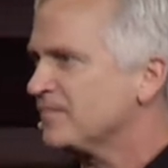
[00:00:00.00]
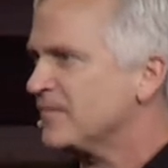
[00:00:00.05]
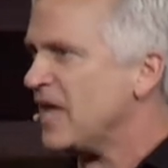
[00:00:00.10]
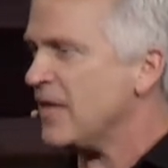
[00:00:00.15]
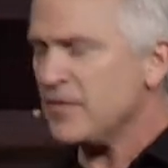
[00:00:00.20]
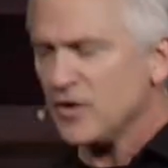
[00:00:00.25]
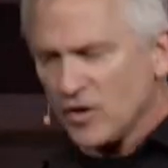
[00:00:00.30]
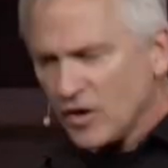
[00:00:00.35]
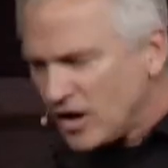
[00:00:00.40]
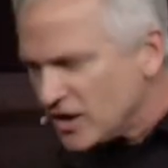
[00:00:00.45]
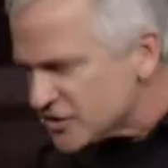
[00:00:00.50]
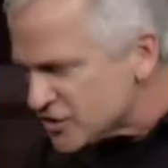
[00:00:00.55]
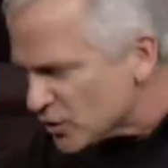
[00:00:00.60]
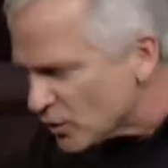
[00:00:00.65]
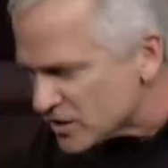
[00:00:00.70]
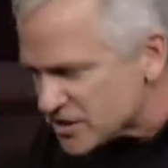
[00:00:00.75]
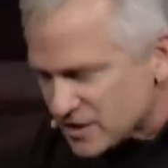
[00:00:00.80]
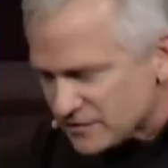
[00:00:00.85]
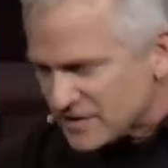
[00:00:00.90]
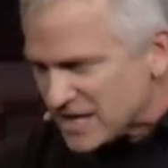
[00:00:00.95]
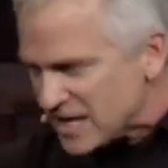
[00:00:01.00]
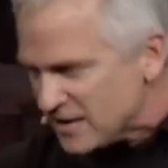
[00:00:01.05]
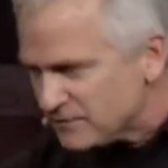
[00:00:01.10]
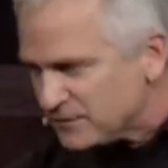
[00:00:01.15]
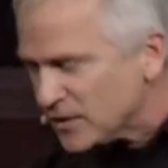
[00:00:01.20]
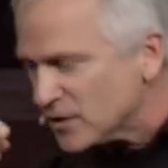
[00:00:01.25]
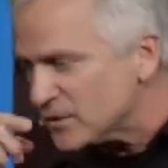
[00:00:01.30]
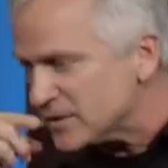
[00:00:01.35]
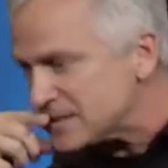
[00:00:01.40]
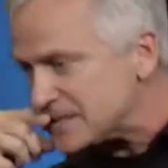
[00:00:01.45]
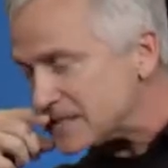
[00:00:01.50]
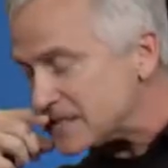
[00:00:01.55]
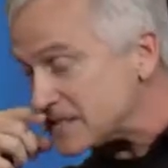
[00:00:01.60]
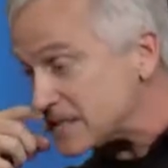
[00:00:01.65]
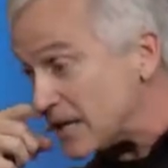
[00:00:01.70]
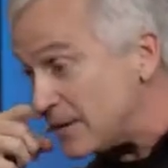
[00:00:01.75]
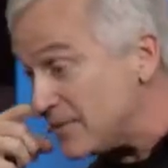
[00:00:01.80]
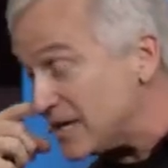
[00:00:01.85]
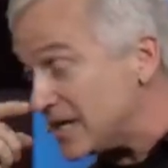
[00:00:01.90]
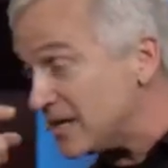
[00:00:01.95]
And there are all sorts of influences
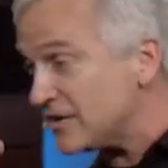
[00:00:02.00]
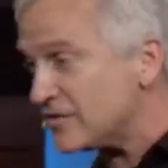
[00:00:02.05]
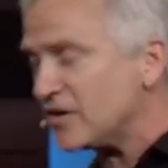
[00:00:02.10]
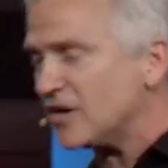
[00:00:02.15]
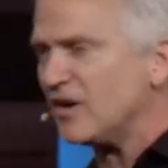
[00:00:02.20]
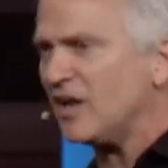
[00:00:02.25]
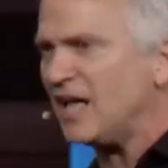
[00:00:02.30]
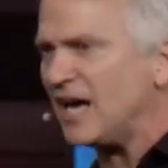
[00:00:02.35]
coming into their